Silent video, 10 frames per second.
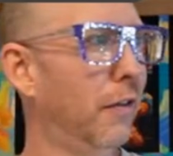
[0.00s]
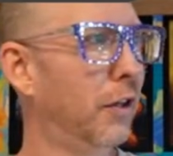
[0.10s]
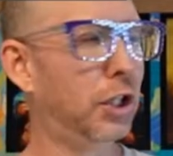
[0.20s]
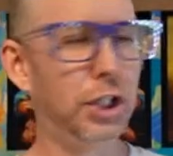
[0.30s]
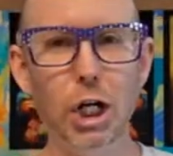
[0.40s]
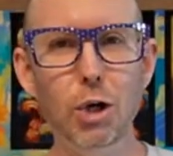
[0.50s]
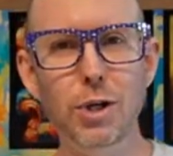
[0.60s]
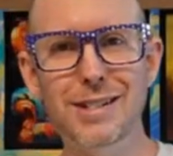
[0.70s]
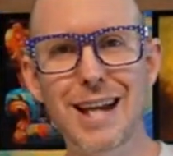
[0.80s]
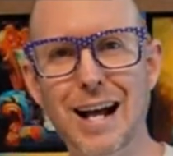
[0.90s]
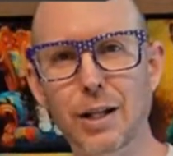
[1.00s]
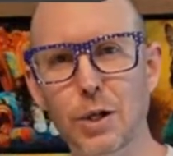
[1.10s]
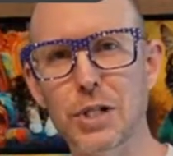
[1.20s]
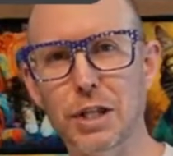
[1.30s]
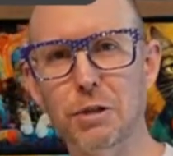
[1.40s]
The show does not
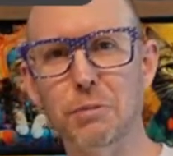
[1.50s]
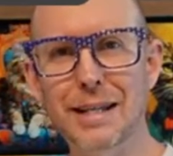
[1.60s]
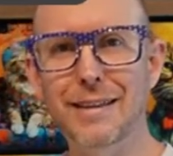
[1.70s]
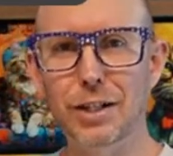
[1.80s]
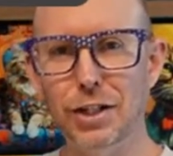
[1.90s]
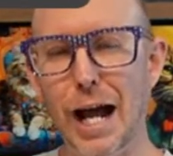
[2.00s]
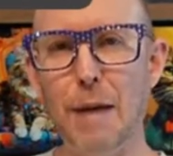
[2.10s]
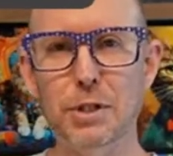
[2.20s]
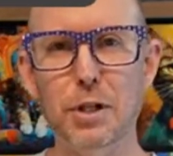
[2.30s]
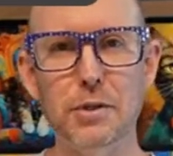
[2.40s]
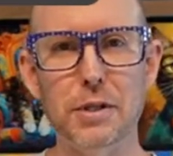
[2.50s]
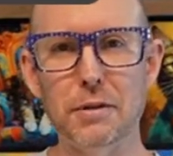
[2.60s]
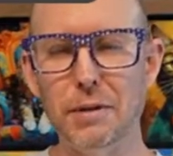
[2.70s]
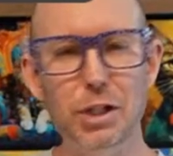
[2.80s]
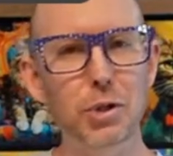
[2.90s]
close at 3. The shops close at 3.